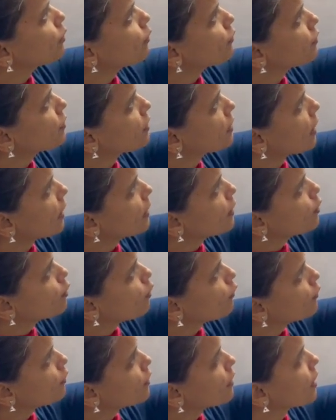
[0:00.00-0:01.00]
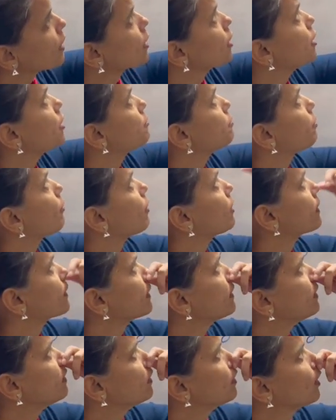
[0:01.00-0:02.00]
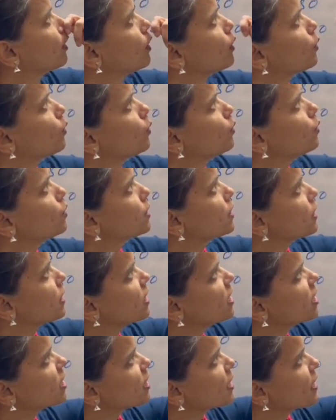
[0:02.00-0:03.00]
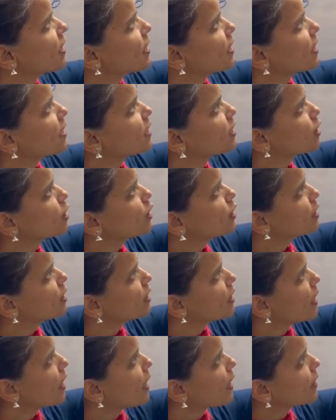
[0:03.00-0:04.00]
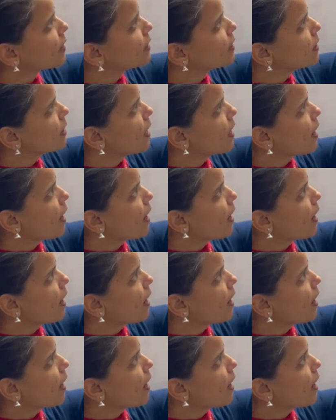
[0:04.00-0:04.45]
of sides of a regular polygon whose each exterior angle